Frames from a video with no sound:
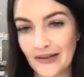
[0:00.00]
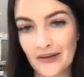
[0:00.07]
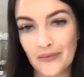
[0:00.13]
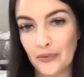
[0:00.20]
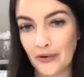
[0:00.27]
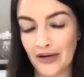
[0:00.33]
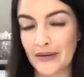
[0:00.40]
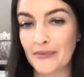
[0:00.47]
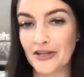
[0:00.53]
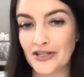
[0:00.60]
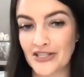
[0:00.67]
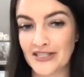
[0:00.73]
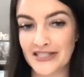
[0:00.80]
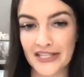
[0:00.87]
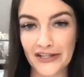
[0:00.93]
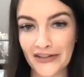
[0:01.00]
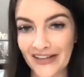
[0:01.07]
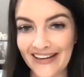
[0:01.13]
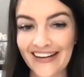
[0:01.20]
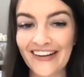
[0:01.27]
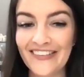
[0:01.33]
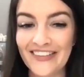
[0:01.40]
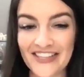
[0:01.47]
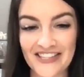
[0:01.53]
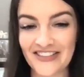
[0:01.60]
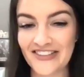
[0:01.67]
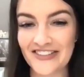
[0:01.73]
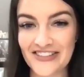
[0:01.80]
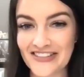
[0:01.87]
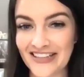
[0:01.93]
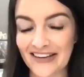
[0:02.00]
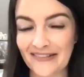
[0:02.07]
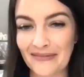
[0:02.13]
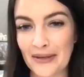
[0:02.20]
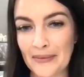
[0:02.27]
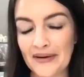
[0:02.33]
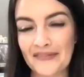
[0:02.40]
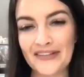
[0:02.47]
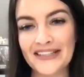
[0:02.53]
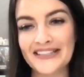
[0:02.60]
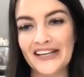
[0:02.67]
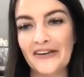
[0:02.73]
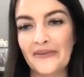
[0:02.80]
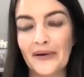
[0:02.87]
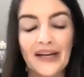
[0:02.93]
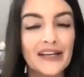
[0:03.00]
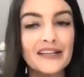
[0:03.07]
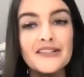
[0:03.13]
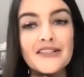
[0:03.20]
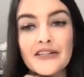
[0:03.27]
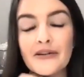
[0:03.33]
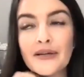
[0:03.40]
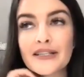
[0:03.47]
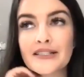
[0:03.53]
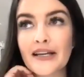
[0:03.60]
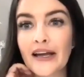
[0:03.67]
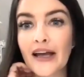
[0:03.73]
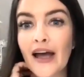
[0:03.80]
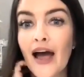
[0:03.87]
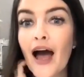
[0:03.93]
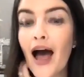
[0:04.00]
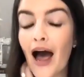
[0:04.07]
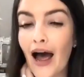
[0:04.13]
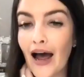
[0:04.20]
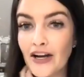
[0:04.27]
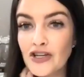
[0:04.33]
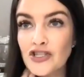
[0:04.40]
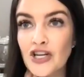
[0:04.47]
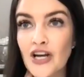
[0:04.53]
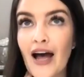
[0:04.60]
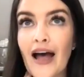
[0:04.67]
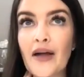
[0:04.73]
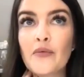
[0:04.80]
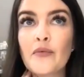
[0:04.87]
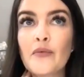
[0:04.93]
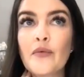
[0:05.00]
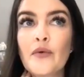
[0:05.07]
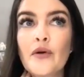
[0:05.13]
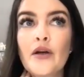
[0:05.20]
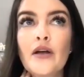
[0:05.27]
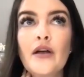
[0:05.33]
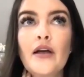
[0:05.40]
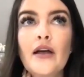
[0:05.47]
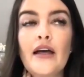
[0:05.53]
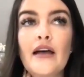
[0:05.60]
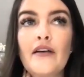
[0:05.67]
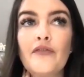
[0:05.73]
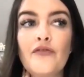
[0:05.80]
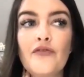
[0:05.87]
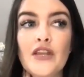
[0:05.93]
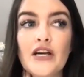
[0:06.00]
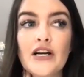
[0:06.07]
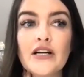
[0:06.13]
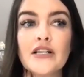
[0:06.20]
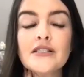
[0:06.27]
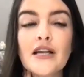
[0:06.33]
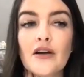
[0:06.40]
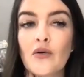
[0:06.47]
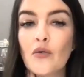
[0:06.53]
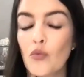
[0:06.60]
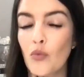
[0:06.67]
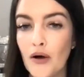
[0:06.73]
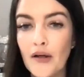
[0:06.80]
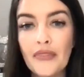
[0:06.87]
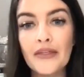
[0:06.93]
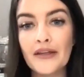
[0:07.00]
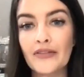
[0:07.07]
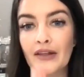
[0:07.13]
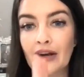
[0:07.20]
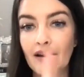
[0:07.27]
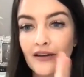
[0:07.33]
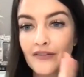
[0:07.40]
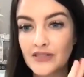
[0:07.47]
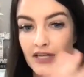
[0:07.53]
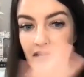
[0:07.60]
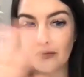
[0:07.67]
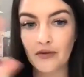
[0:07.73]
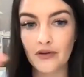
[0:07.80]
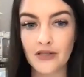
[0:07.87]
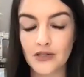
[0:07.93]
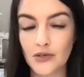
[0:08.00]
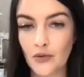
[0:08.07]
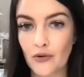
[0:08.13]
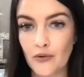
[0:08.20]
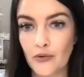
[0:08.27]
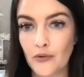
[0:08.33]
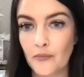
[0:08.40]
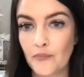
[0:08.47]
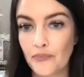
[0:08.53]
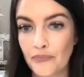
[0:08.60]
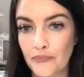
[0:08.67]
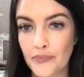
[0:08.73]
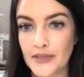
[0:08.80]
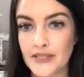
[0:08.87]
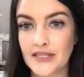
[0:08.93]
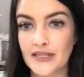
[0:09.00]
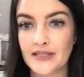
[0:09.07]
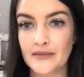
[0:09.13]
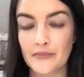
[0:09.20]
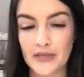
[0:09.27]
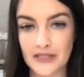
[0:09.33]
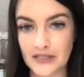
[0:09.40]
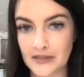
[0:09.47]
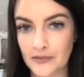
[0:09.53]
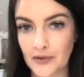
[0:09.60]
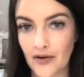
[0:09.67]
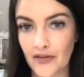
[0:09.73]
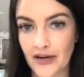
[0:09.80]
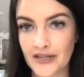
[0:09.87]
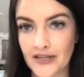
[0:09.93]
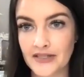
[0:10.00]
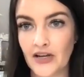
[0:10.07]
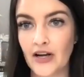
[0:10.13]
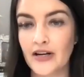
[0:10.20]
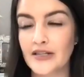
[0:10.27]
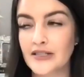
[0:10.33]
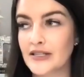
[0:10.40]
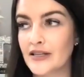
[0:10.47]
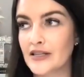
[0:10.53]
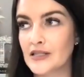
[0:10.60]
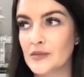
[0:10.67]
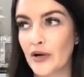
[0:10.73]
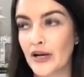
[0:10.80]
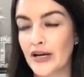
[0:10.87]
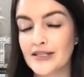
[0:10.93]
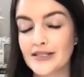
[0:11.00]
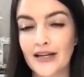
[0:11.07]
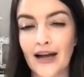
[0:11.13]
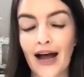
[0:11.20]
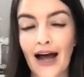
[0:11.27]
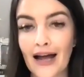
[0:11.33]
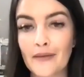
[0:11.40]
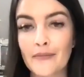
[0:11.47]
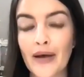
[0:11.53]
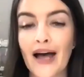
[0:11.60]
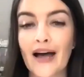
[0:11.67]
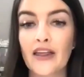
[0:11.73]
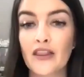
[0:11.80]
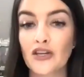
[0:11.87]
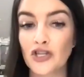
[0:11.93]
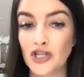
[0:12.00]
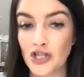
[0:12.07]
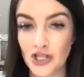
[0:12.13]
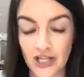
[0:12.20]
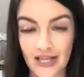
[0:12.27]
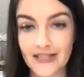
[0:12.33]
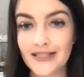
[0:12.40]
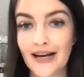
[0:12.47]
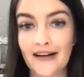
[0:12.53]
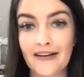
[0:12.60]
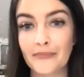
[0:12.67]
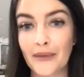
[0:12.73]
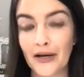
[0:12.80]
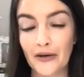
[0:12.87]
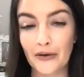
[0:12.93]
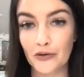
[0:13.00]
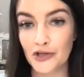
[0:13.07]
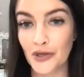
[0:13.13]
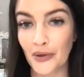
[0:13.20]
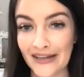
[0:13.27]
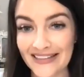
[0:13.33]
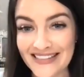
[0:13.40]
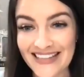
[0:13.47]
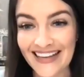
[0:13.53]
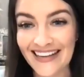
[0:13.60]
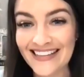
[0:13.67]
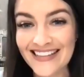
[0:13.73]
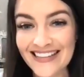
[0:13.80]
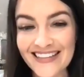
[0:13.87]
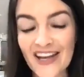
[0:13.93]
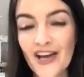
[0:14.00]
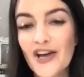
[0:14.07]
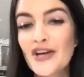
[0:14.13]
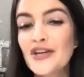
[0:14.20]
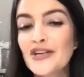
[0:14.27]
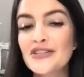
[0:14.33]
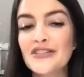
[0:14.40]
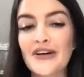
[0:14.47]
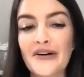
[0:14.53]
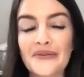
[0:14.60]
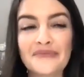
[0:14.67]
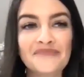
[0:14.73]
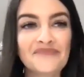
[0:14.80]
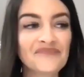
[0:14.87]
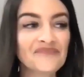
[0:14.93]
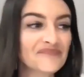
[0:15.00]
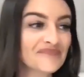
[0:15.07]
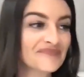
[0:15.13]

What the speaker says: pretty much a secret here, which you just gave me the perfect segue into, is like, if there is like one thing that I have done with this whole business and business model that has gotten us to this point, is like, I back the shit out of my own choices. So